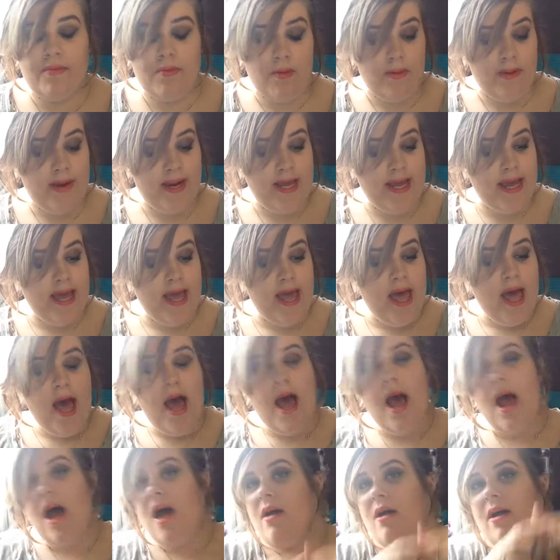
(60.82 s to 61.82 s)
properly.
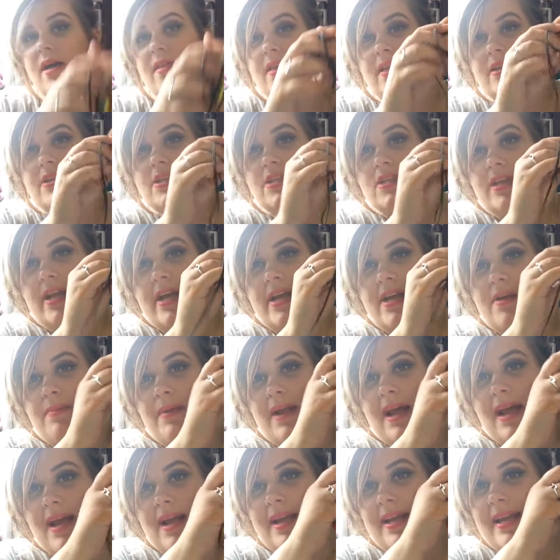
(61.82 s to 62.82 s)
And they're just like a
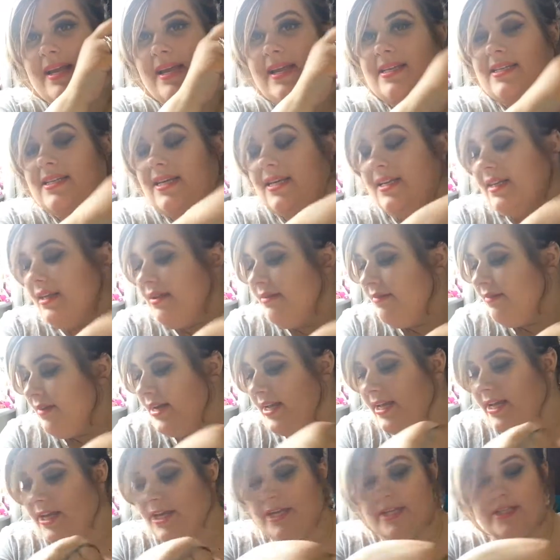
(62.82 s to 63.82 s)
black lead and they're
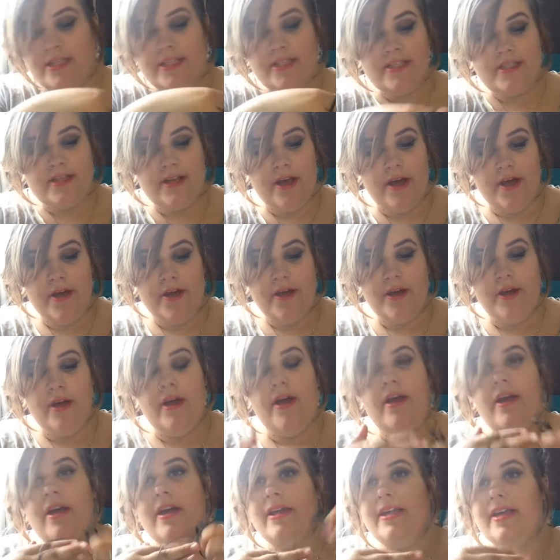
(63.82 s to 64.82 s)
really good. So
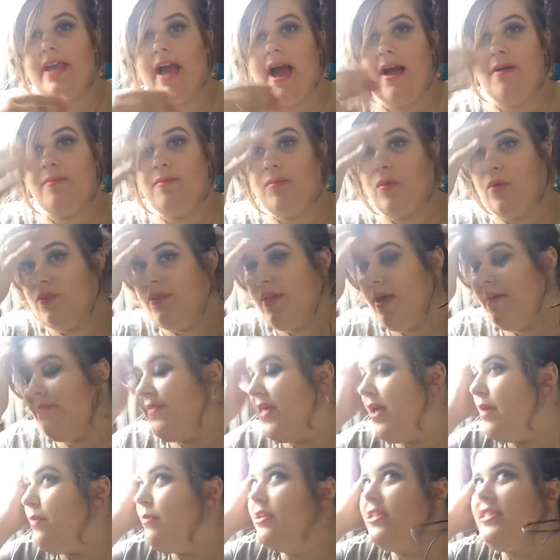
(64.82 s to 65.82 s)
yeah, bought them.
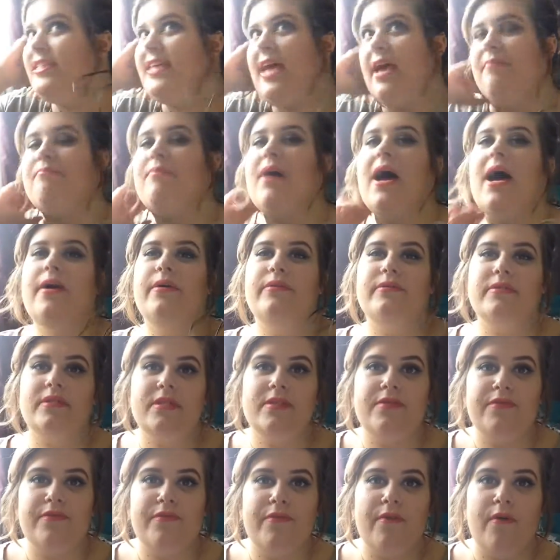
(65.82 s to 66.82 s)
They were
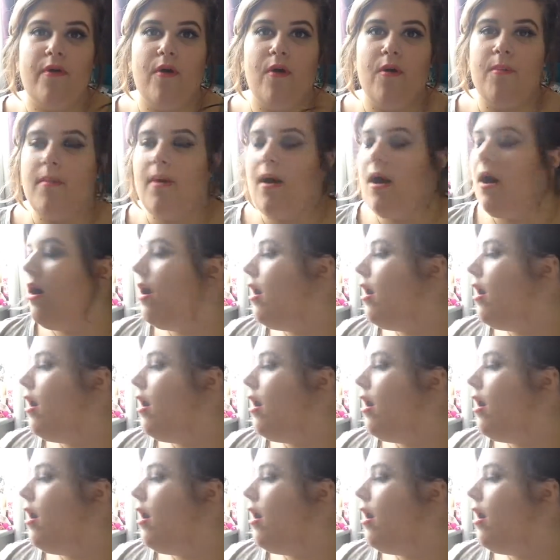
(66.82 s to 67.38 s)
£10 from